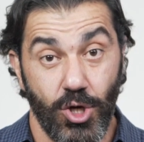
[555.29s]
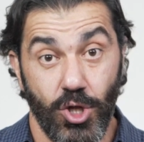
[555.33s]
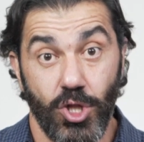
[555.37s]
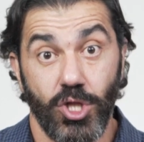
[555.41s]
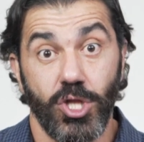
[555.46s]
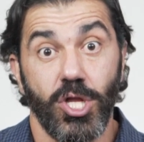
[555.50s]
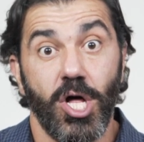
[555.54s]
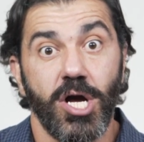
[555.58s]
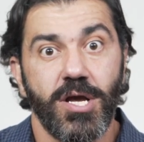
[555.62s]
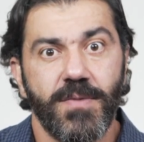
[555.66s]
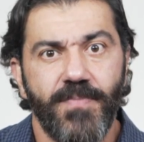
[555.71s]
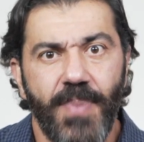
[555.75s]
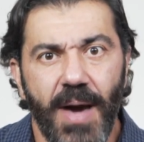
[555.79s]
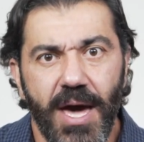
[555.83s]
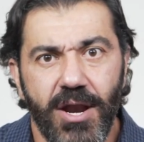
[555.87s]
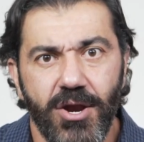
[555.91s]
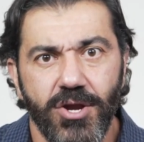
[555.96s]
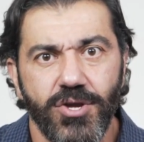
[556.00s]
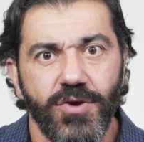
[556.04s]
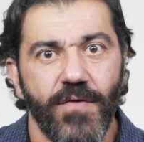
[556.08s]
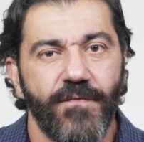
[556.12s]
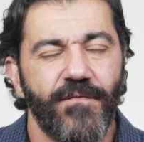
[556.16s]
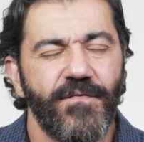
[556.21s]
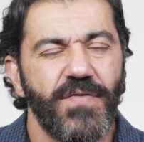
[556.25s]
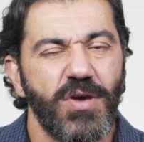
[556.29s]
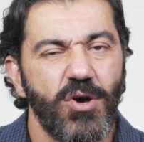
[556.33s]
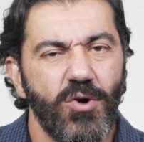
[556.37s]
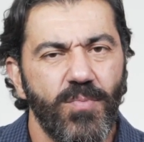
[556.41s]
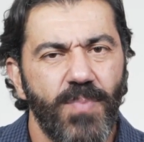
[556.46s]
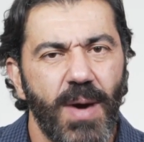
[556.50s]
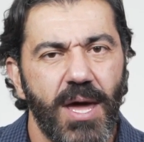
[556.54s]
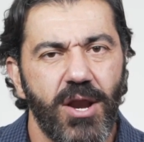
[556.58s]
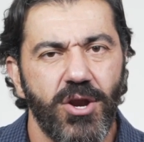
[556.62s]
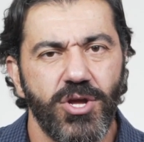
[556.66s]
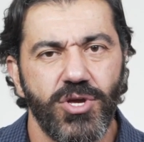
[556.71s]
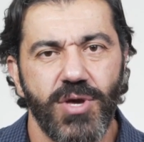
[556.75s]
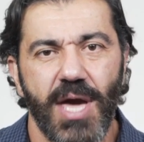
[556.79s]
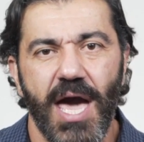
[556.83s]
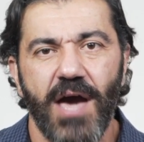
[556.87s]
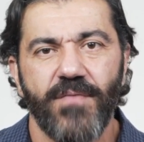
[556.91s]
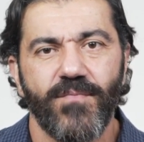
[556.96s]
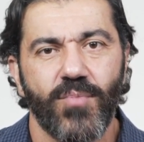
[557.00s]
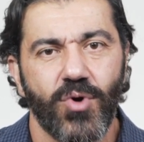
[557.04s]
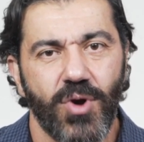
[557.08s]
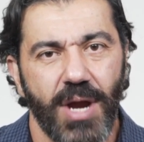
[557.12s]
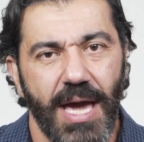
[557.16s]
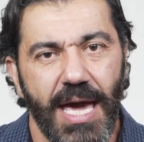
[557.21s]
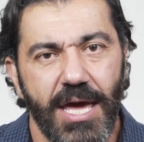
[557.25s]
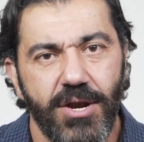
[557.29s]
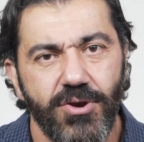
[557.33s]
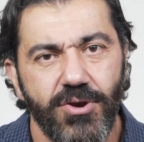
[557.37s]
You look better, you feel better, you have more